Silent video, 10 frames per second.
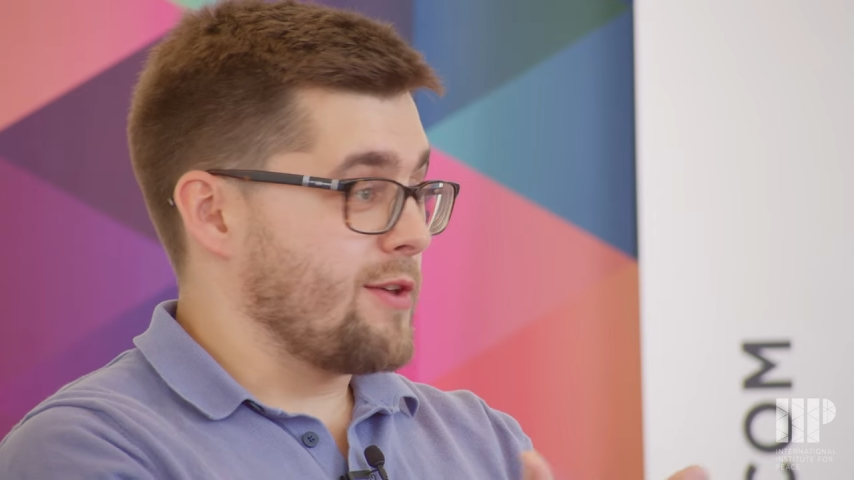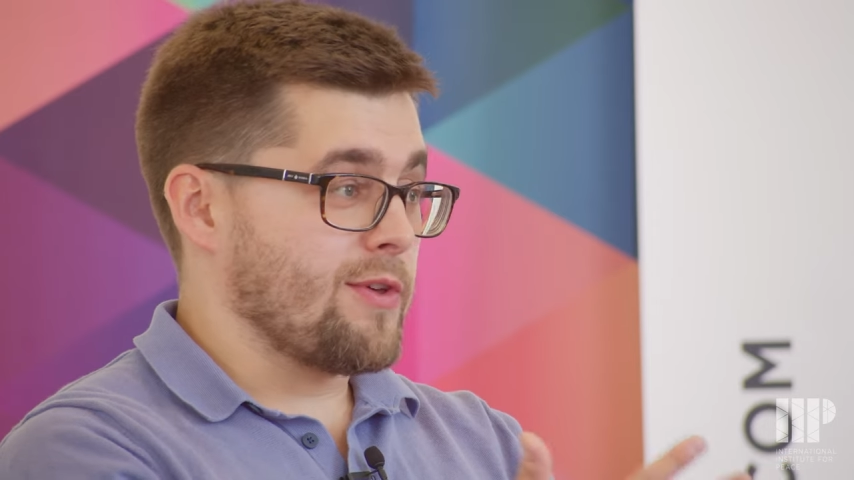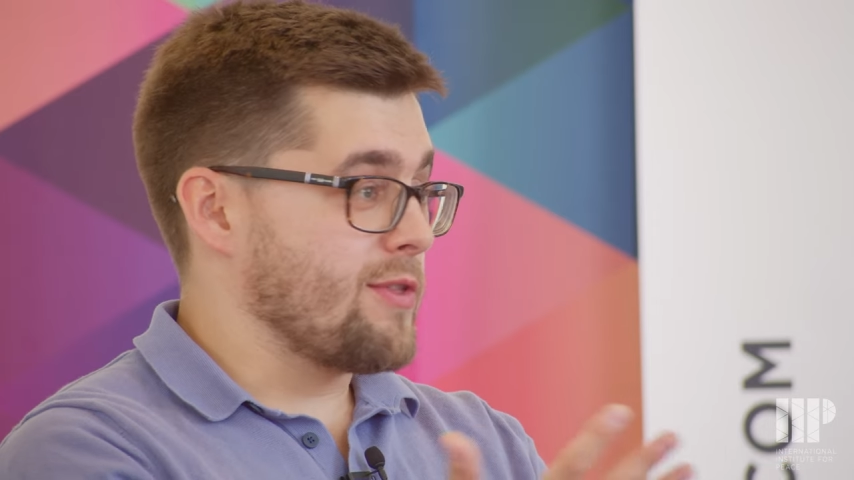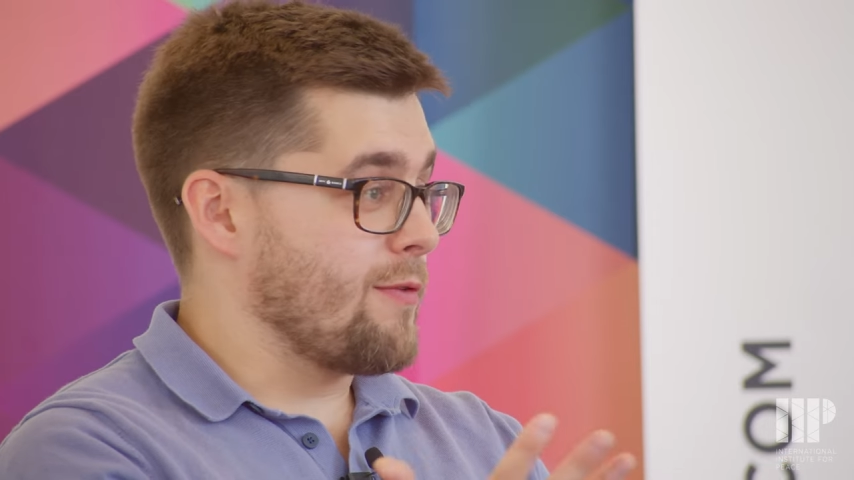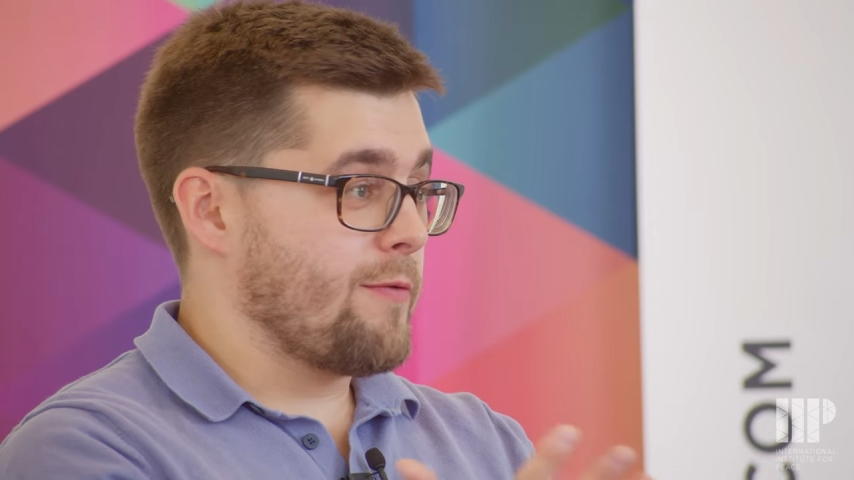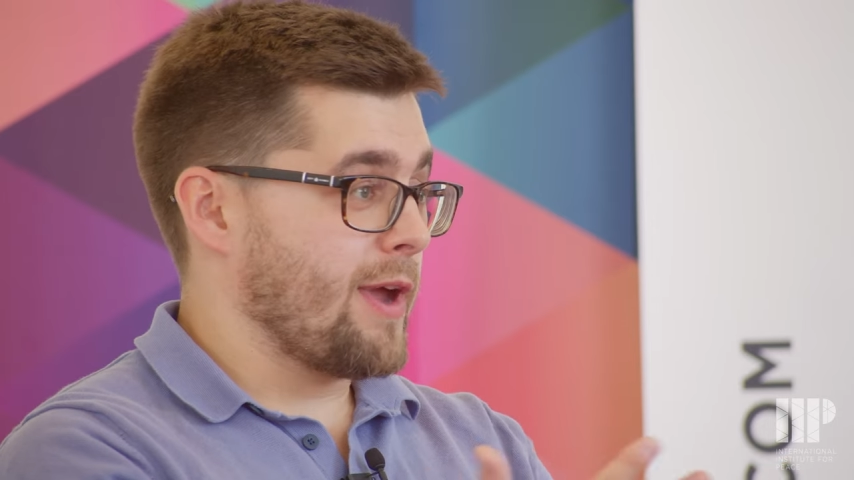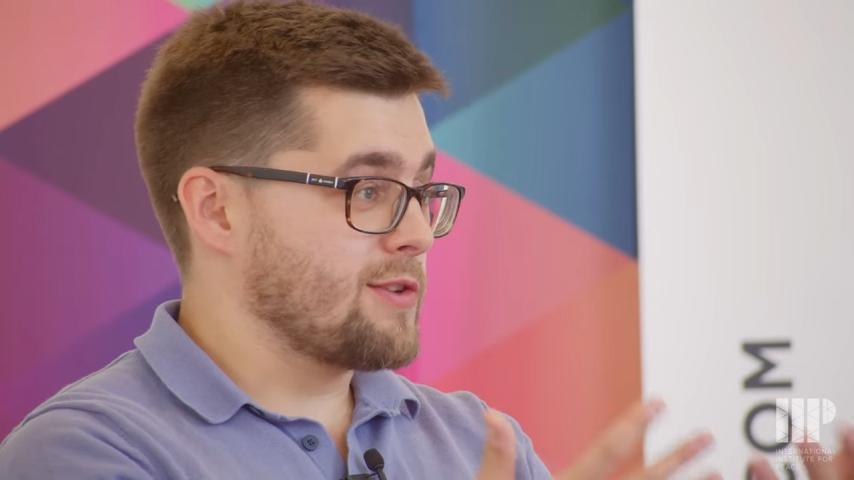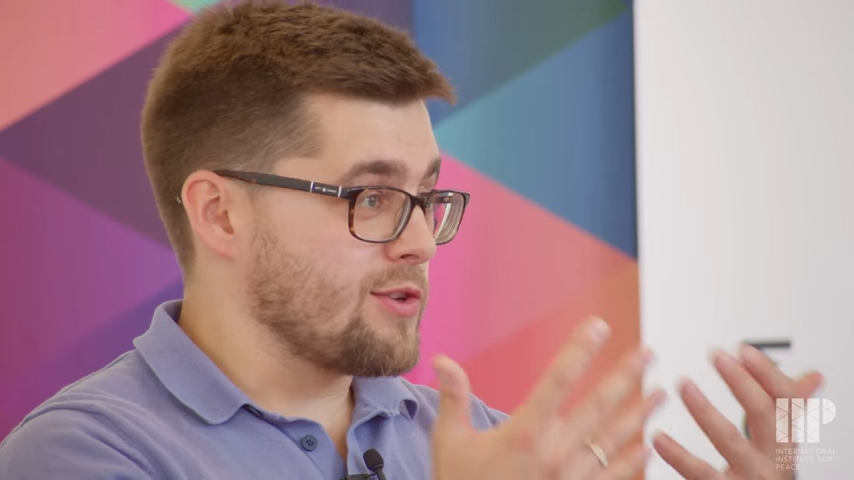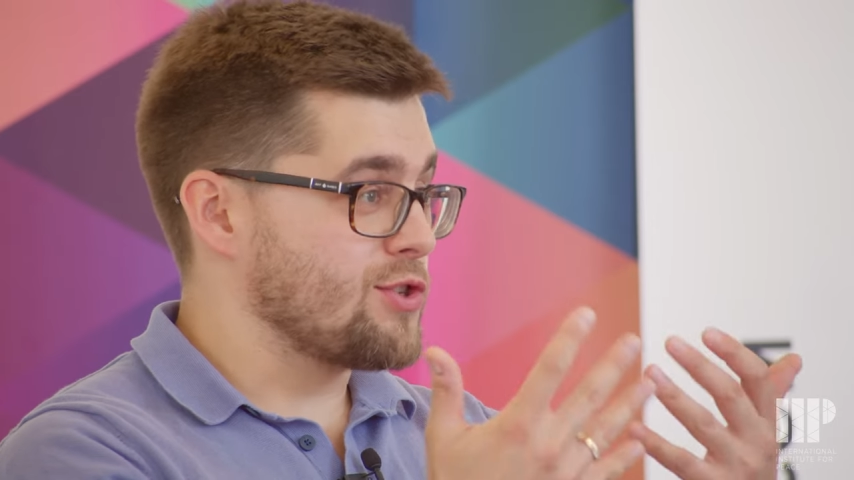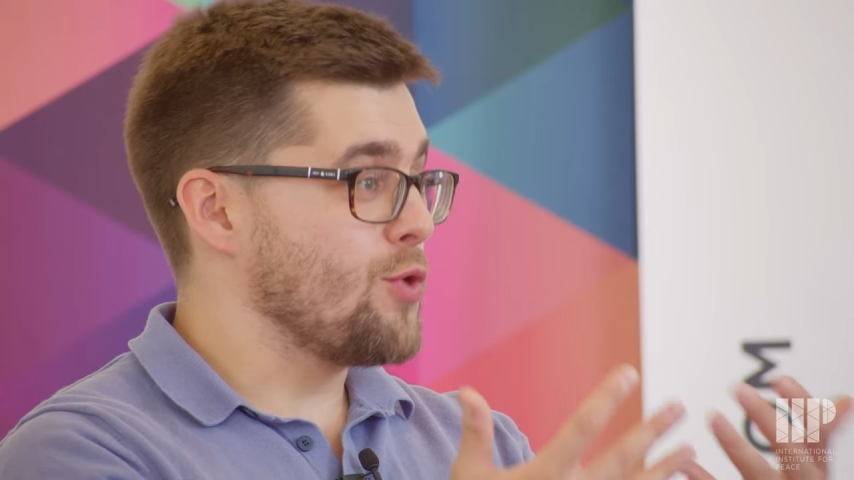I think the
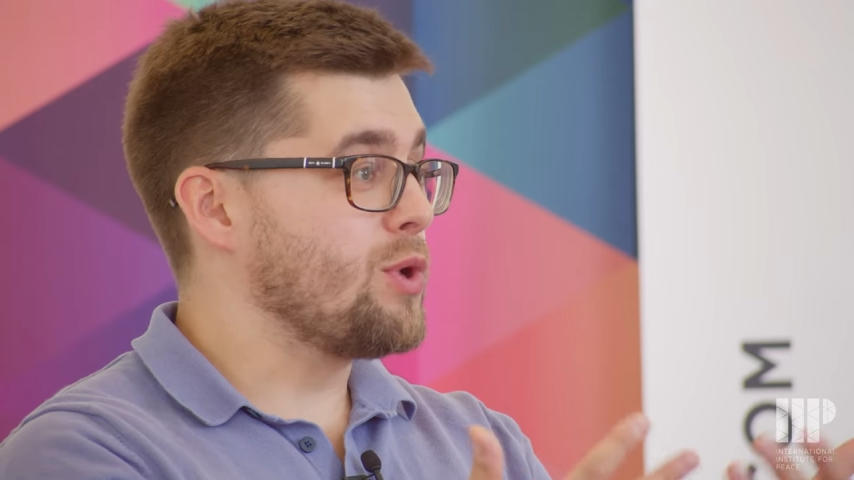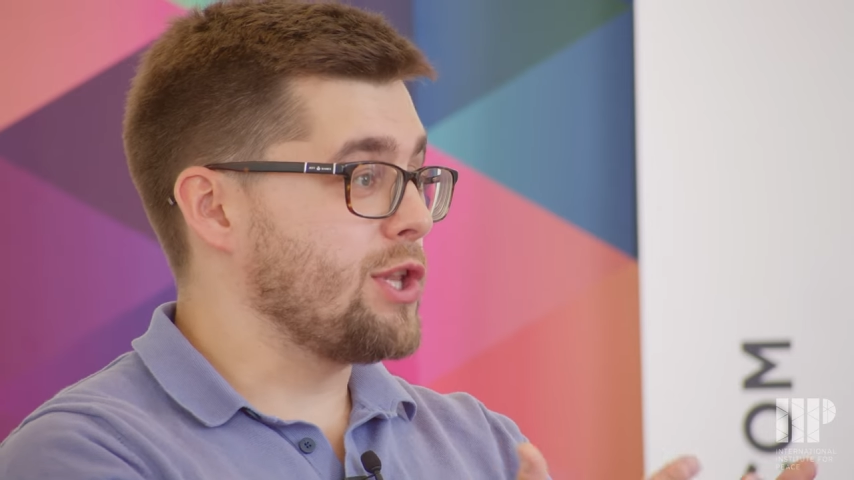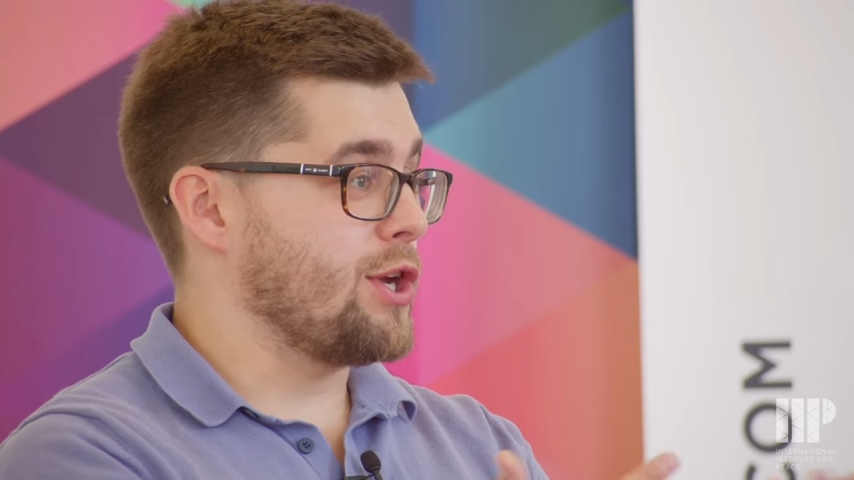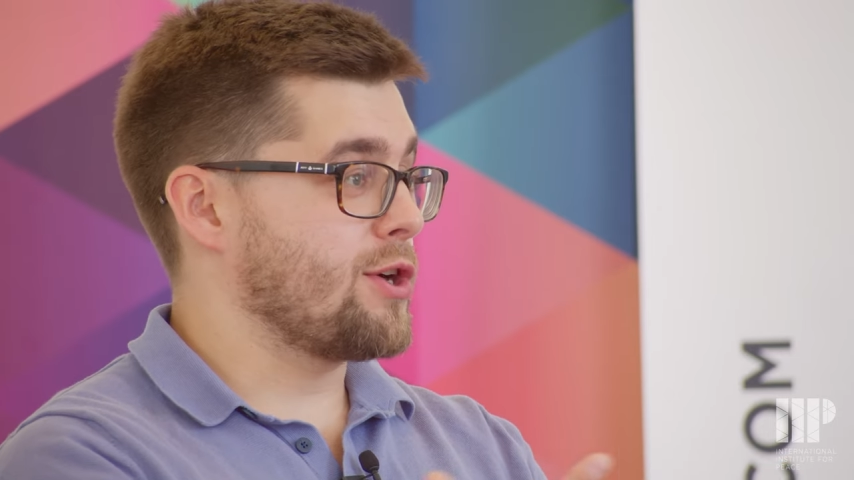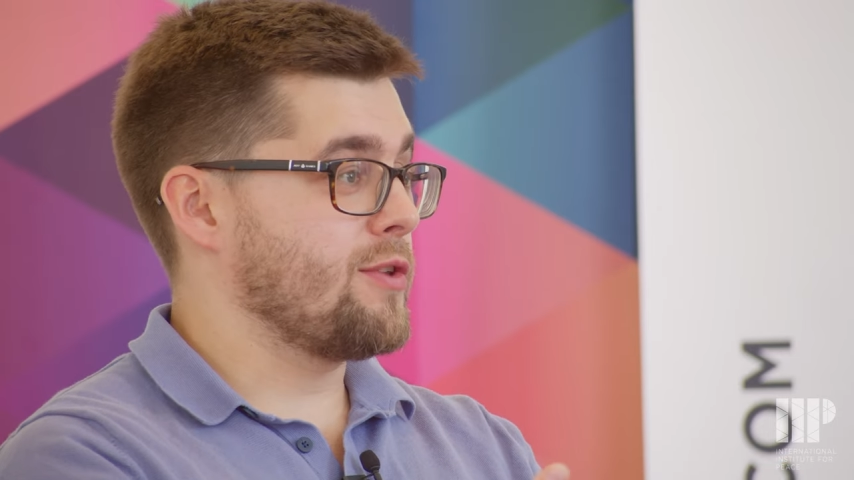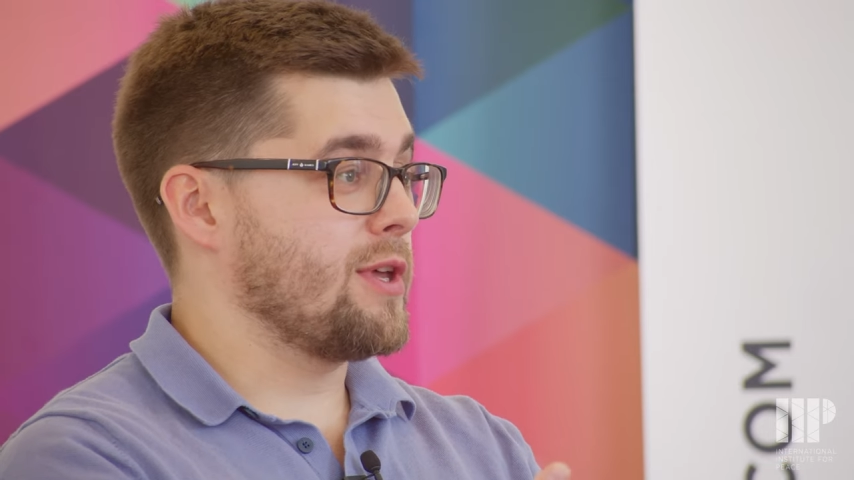facts are so clear